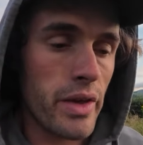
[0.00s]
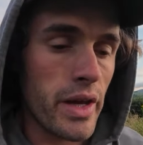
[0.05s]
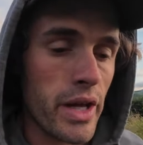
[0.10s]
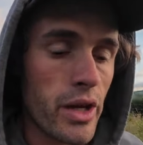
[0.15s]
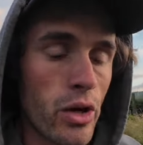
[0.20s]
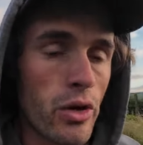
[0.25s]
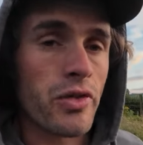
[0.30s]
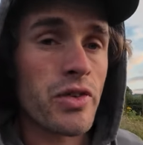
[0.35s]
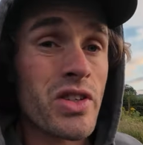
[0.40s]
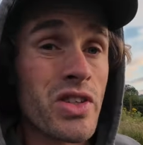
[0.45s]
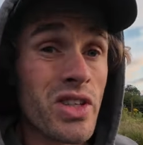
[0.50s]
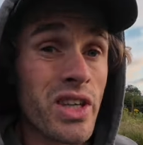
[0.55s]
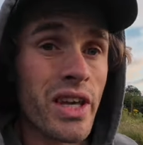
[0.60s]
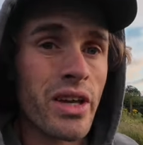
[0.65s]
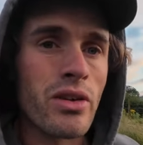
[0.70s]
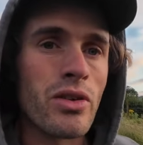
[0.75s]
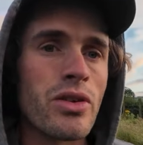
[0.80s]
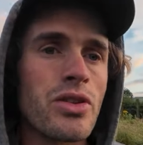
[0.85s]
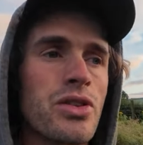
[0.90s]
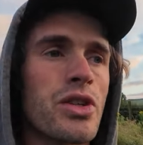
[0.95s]
enough
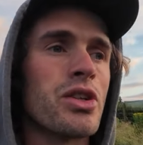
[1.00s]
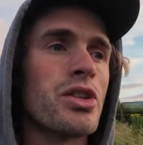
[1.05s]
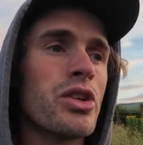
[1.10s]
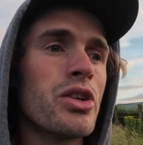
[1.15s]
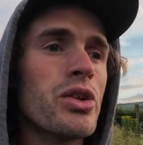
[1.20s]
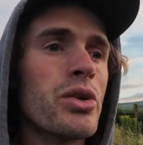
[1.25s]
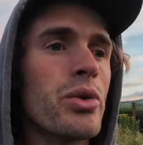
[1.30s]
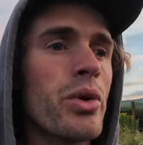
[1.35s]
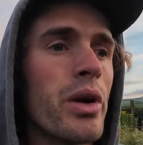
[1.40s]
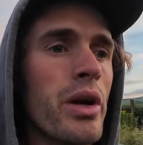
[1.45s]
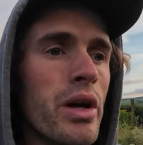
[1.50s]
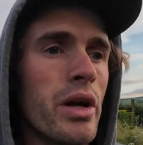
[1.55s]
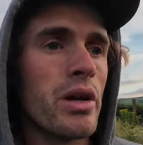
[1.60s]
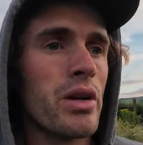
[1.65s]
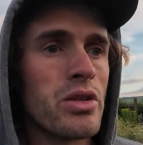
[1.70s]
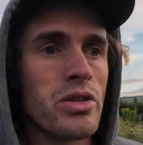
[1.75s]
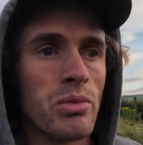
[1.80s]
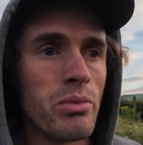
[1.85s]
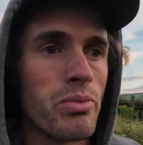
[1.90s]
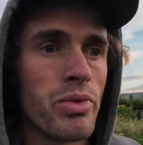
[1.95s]
skills to do
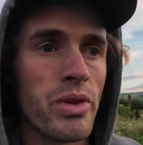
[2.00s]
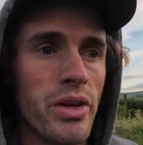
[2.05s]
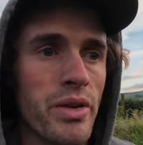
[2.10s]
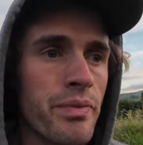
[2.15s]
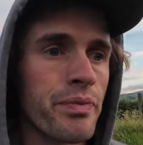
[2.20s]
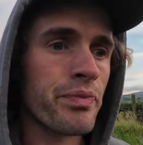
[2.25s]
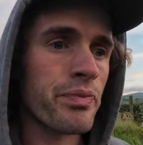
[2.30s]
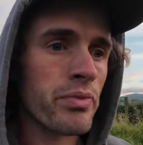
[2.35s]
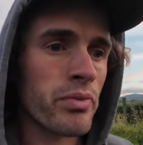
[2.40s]
something.